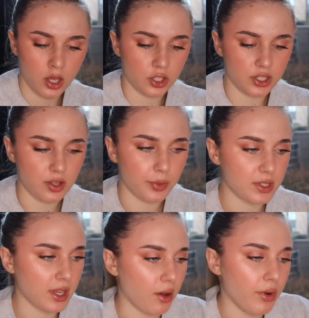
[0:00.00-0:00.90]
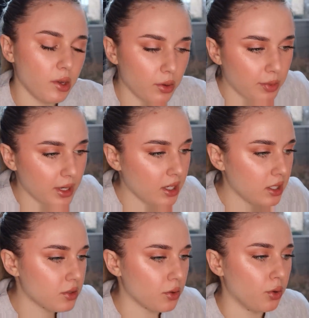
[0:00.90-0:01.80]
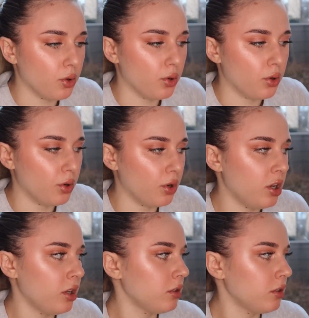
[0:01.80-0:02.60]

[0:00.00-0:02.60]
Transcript: She's either posting get ready with me's or